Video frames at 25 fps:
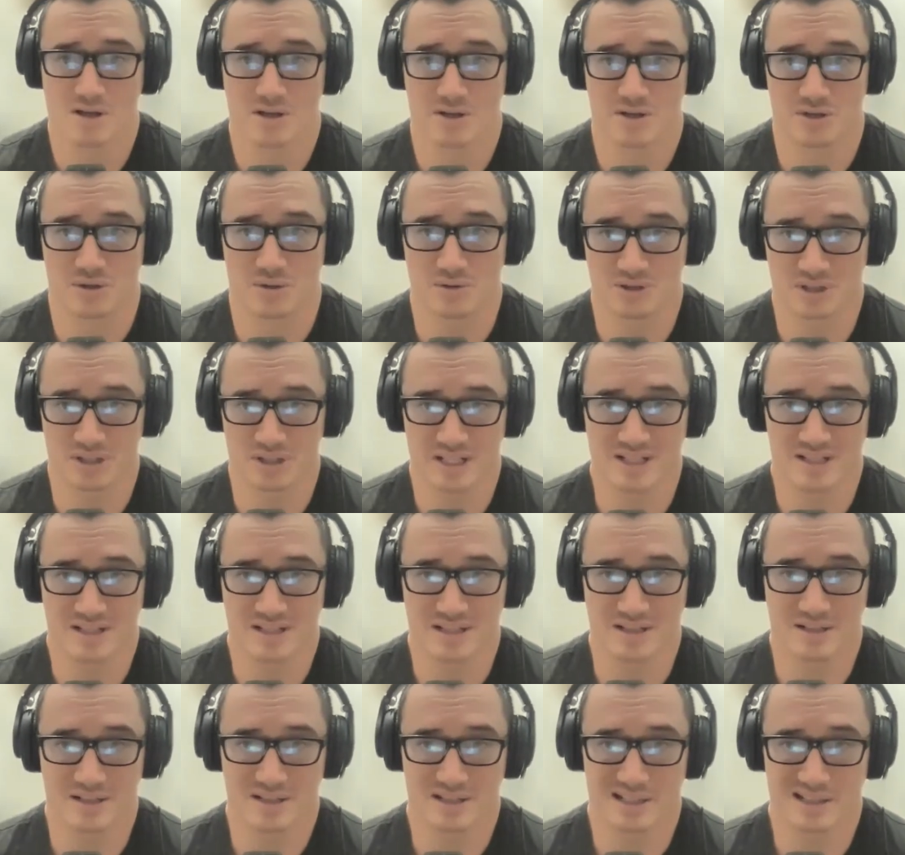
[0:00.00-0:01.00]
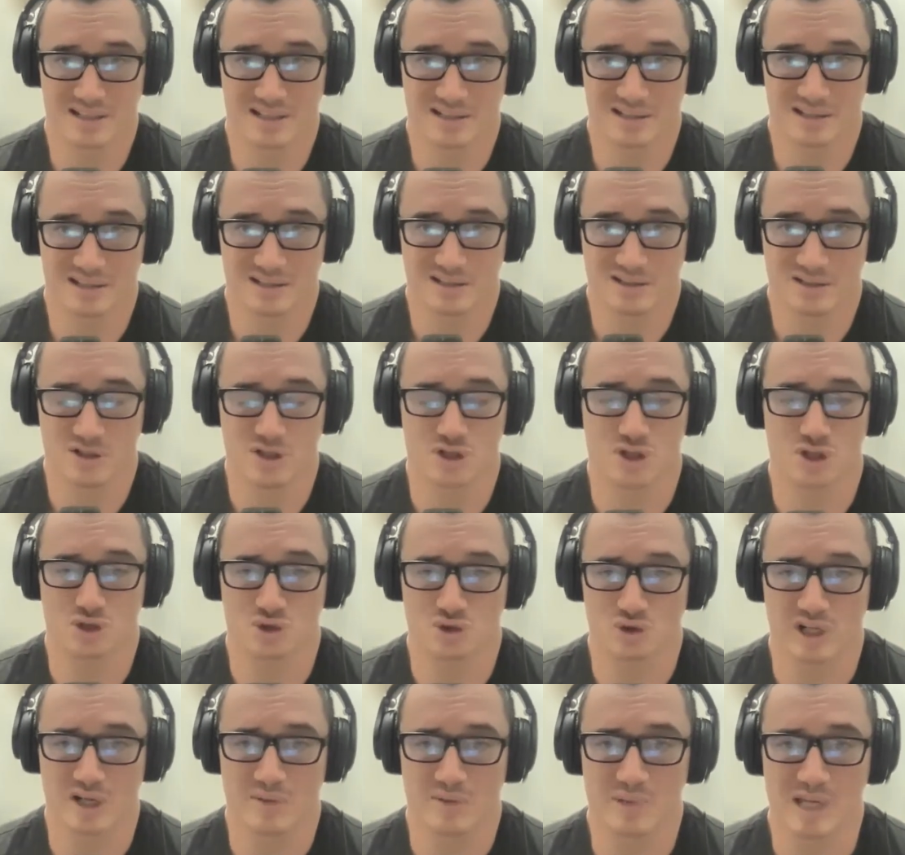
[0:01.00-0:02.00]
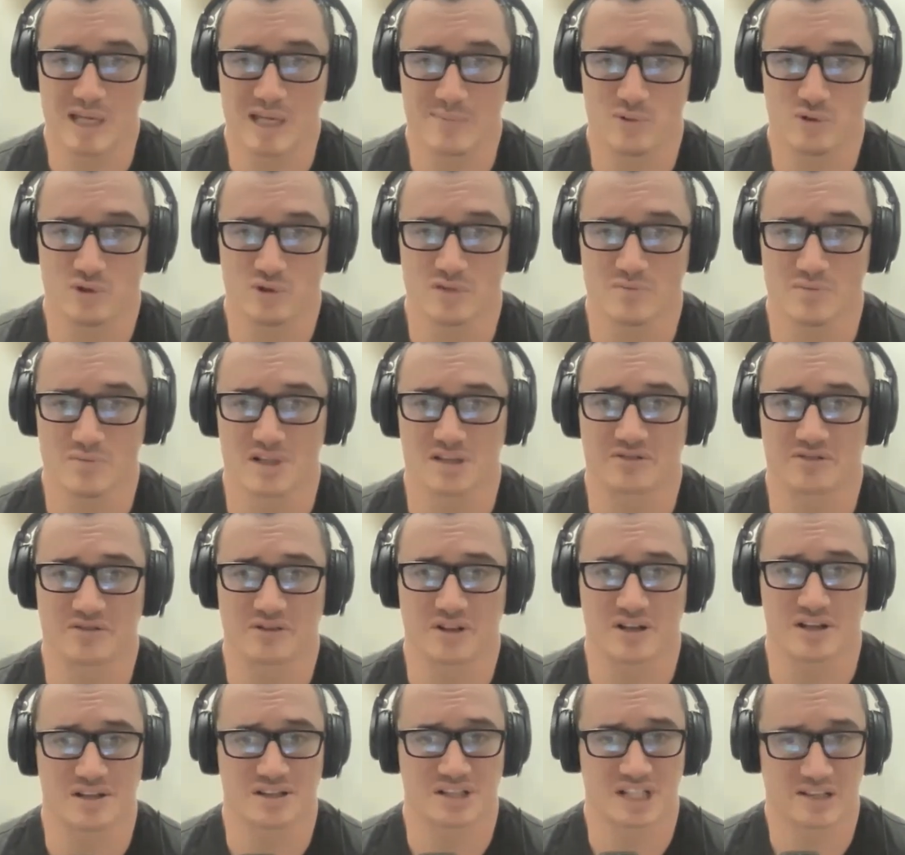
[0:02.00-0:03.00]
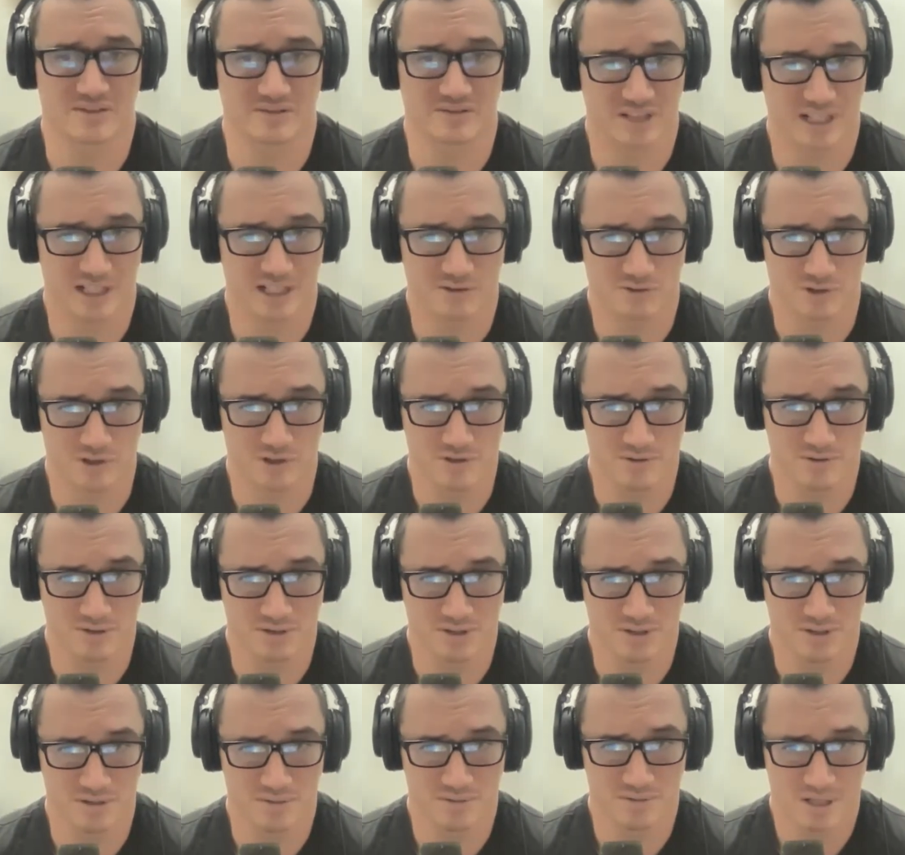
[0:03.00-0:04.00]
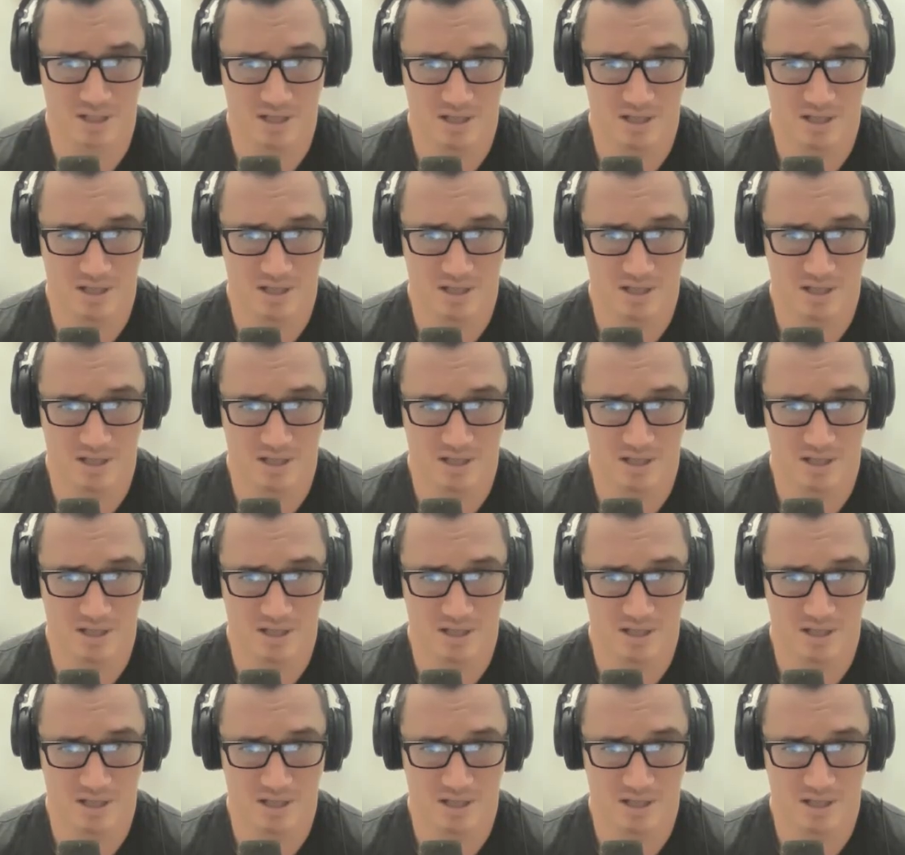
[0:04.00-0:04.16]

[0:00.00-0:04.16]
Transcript: Solzhenitsyn said that to destroy a people, you must first sever their roots.